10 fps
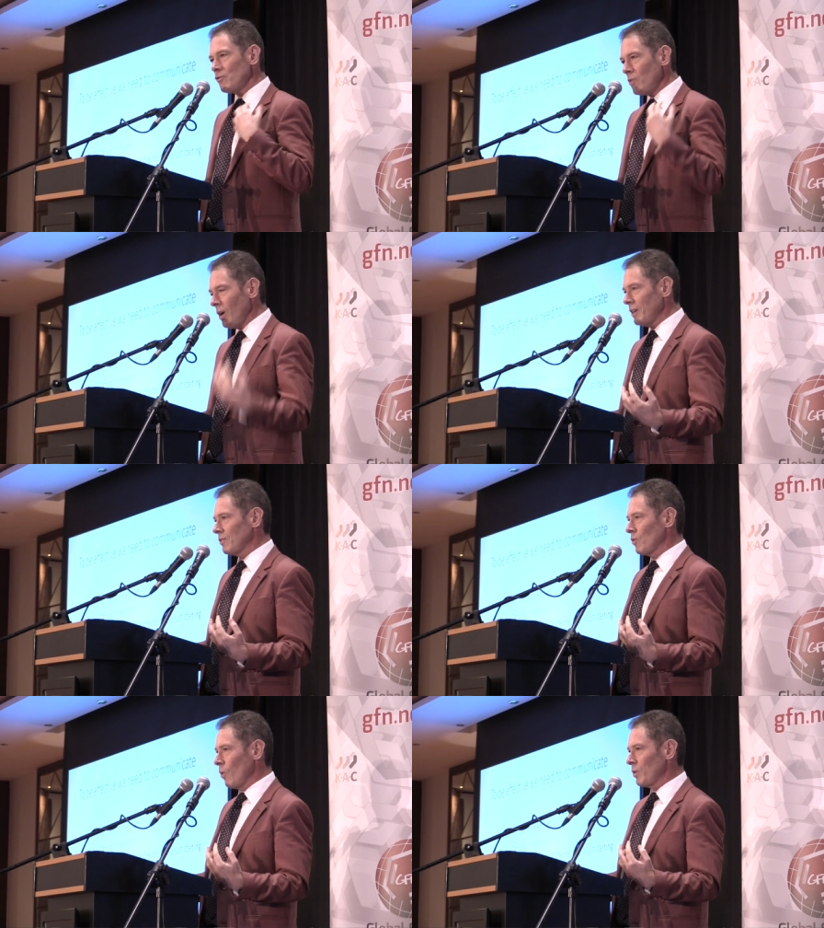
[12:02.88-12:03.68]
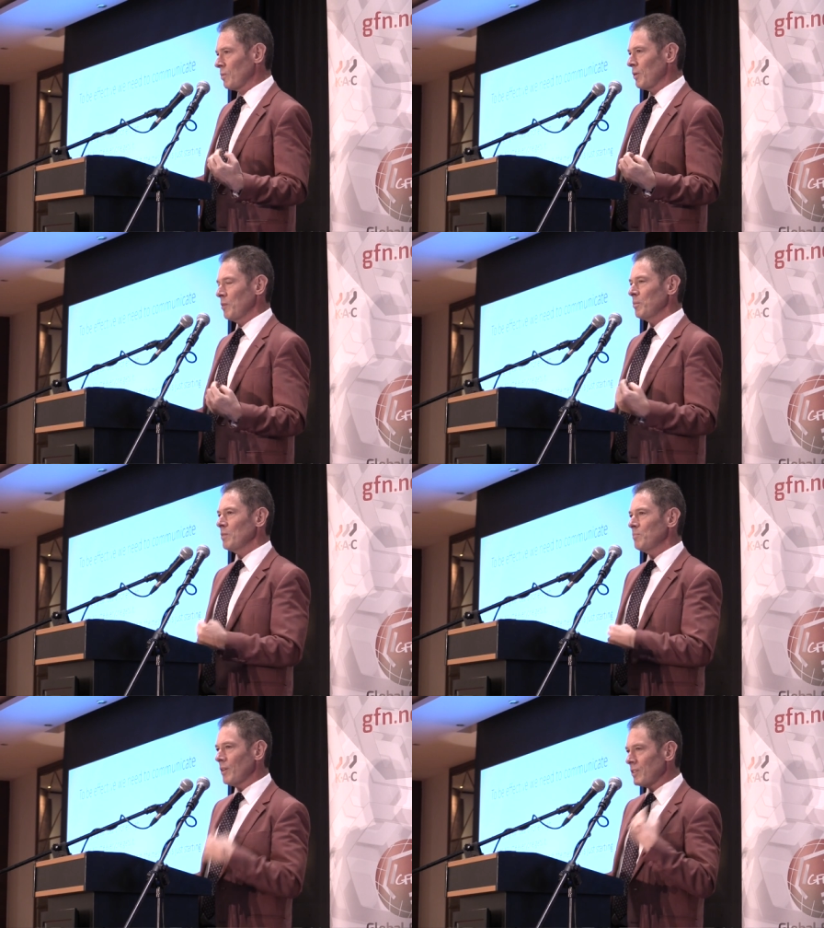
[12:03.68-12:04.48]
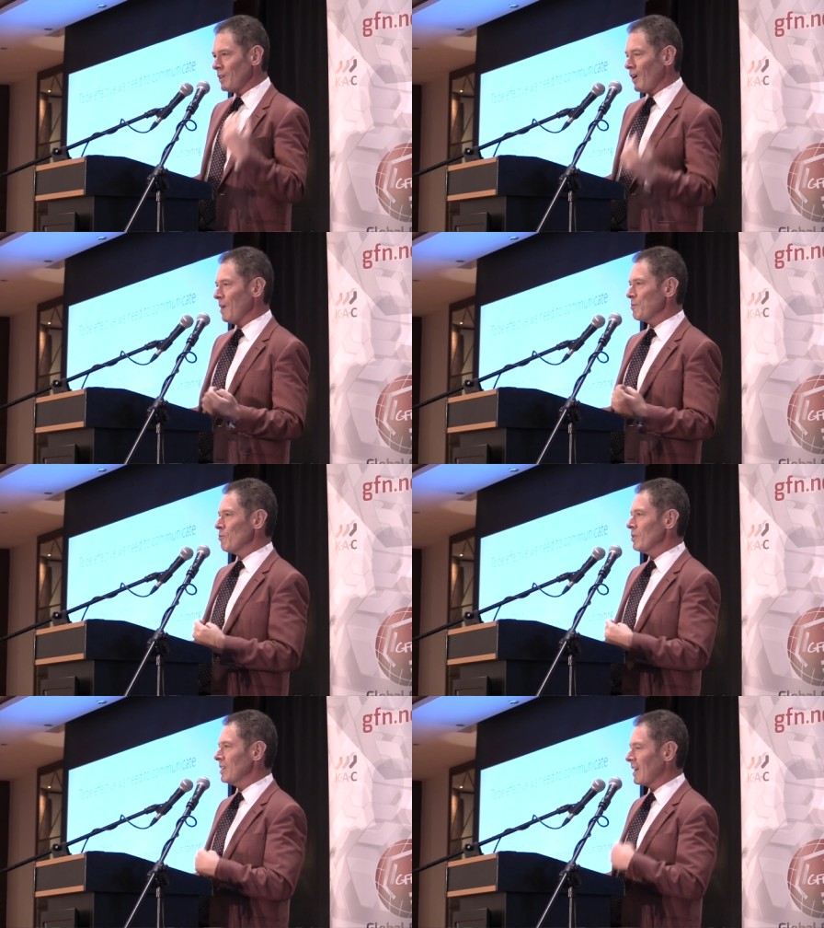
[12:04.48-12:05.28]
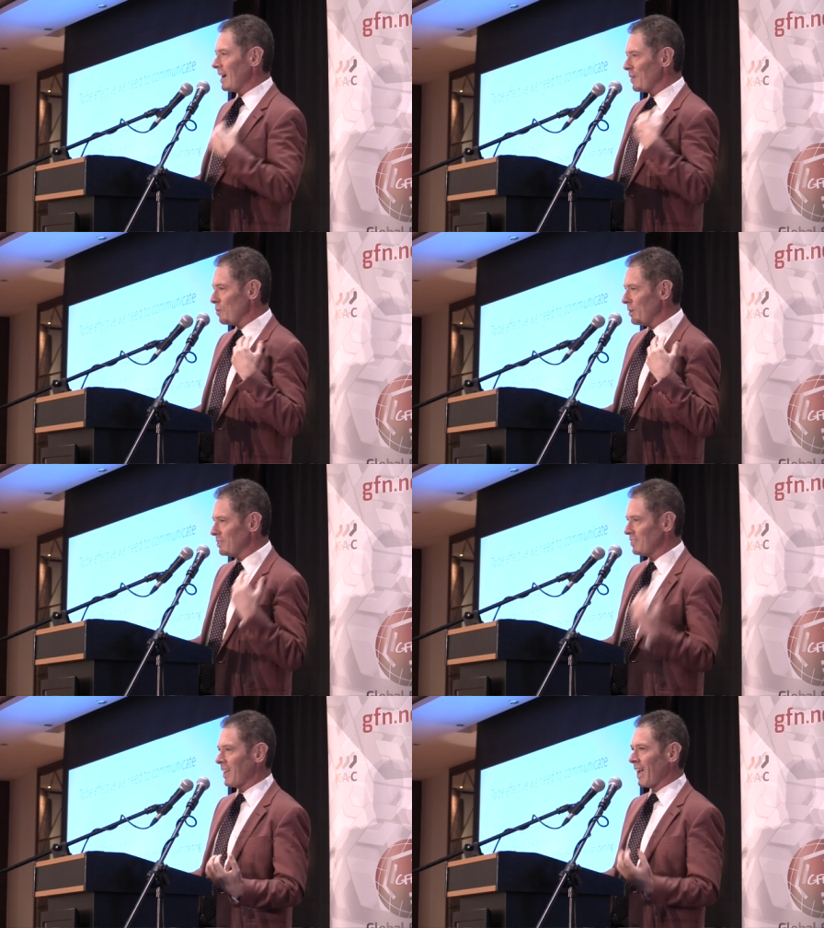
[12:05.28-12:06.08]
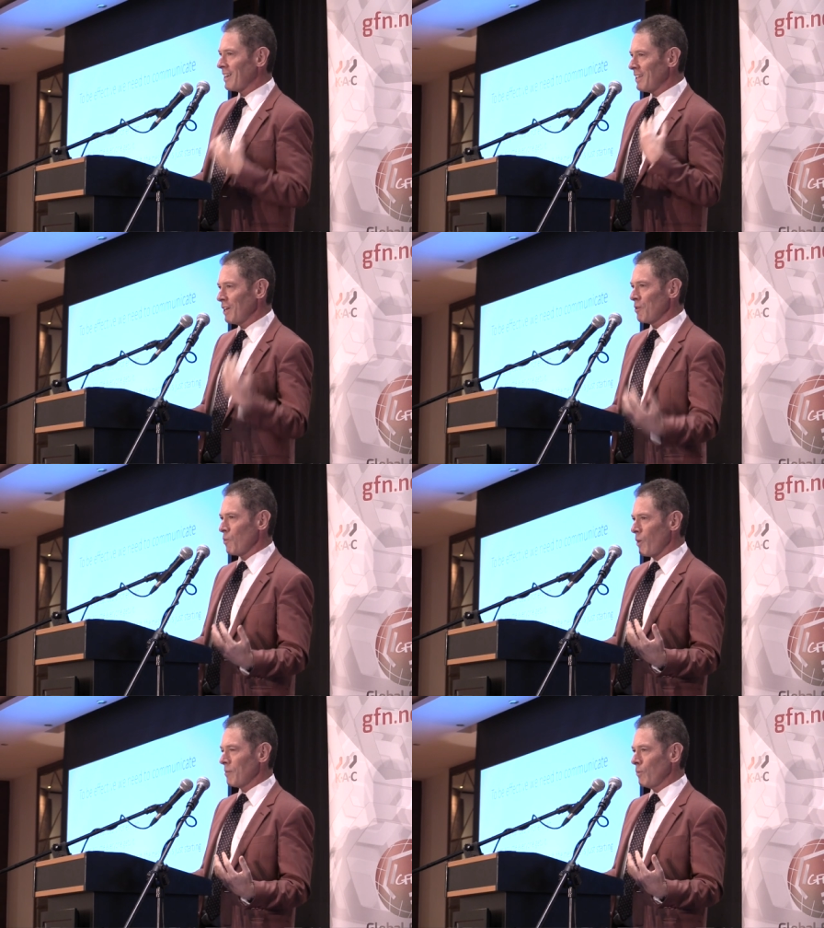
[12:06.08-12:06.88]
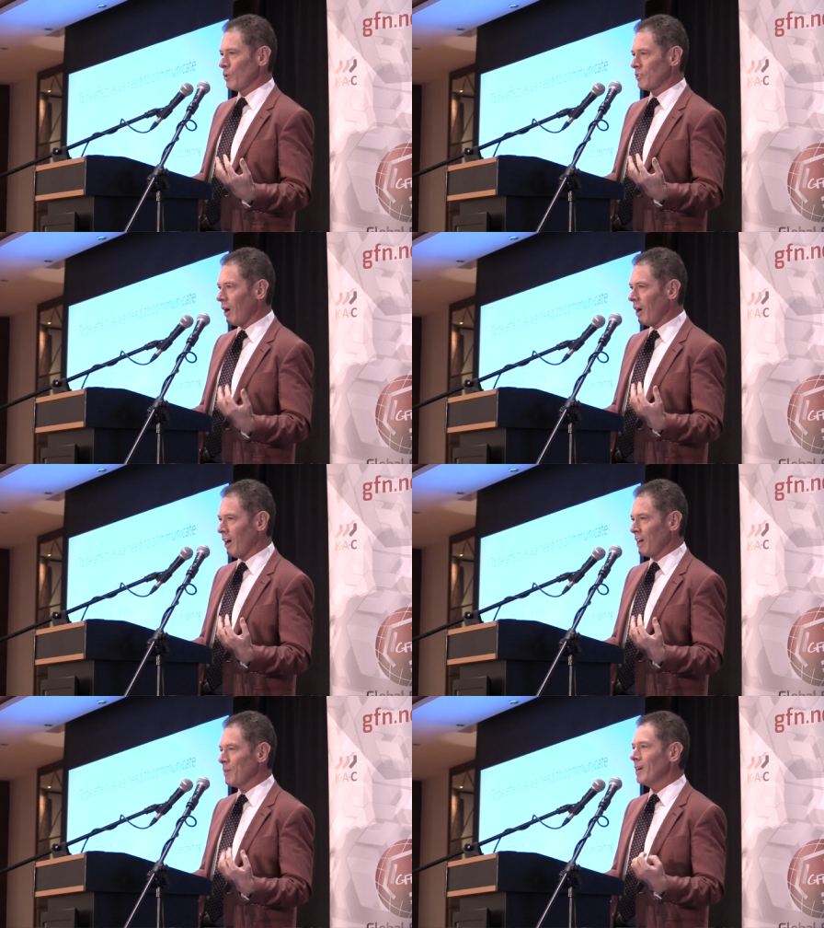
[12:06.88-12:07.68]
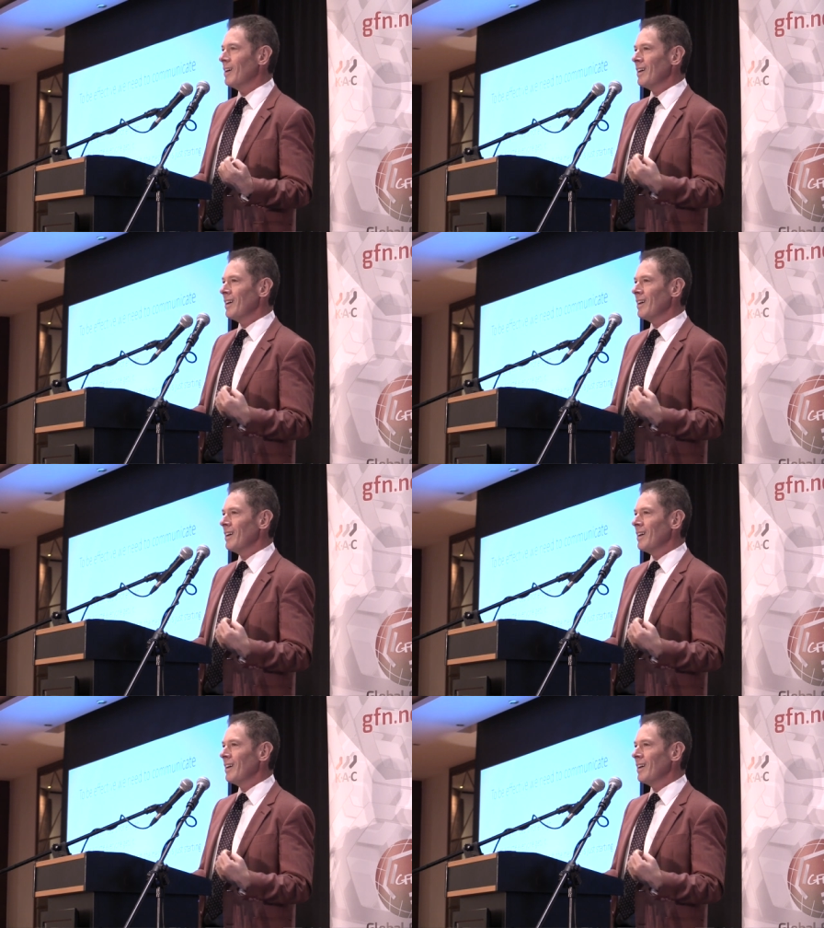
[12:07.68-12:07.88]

trying to talk to people, that by the time you really can't almost stand to hear it one more time,